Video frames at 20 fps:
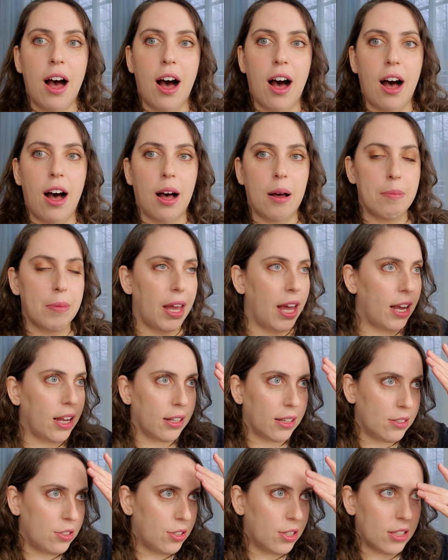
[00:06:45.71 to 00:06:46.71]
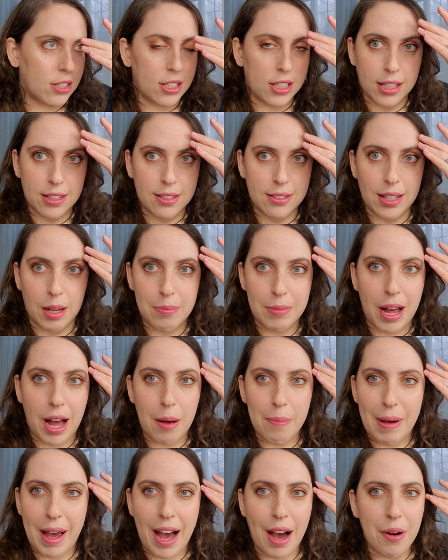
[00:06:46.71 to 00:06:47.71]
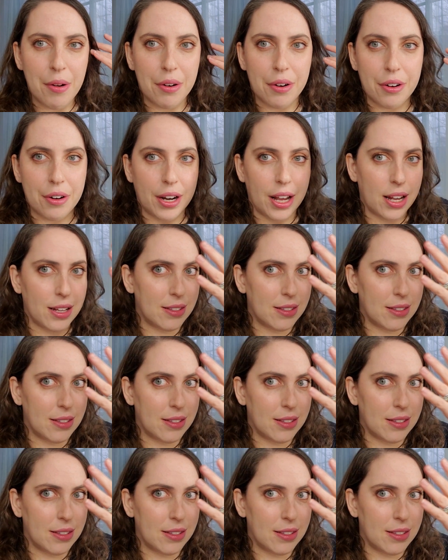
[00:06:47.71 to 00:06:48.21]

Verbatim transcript: um, as you can see, like since I'm not powdered,